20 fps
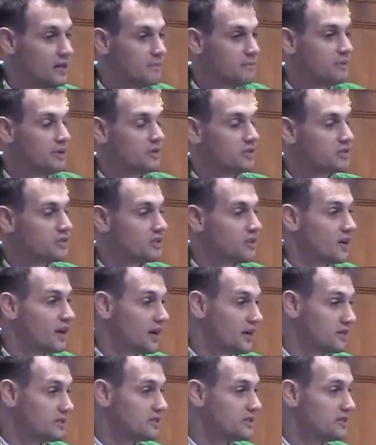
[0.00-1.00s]
Because
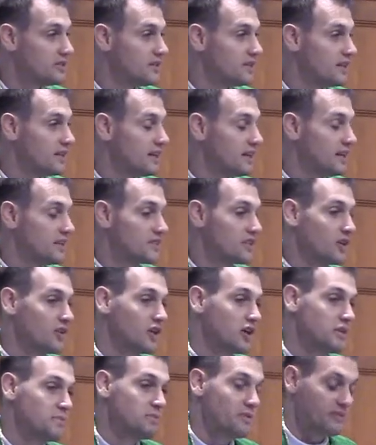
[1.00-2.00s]
Christ has
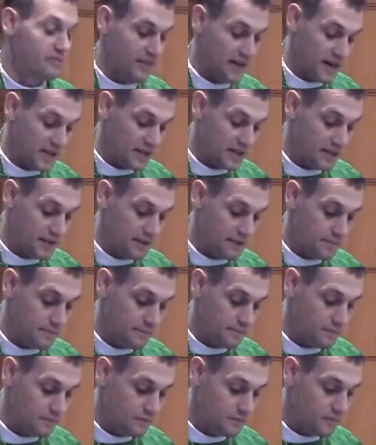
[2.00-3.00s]
already provided
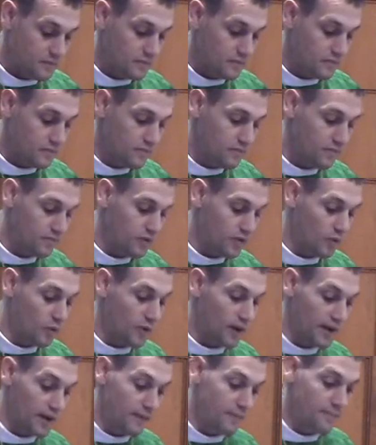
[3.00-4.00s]
the
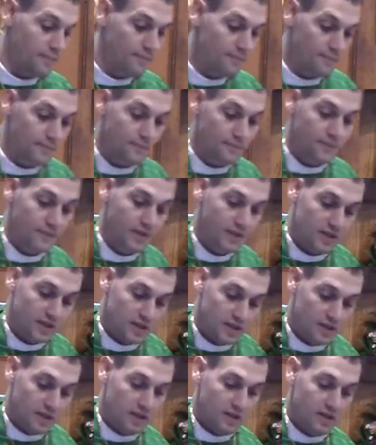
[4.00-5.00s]
way.
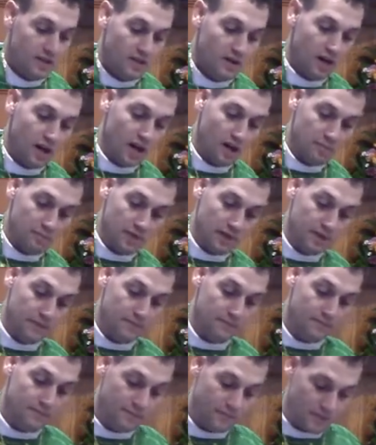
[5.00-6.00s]
Amen.
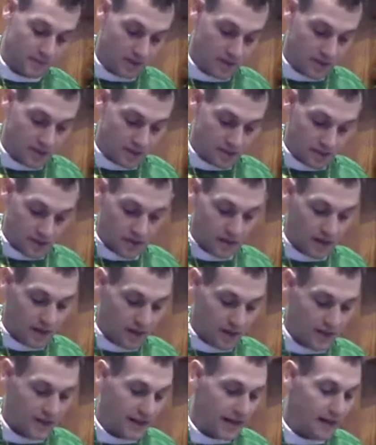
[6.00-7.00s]

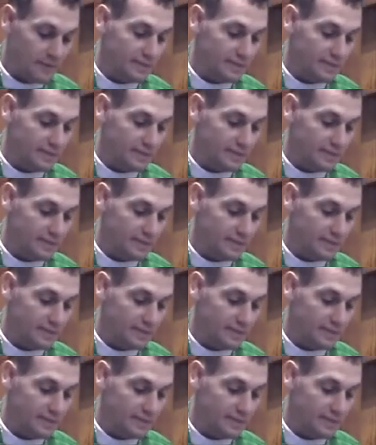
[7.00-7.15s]
And now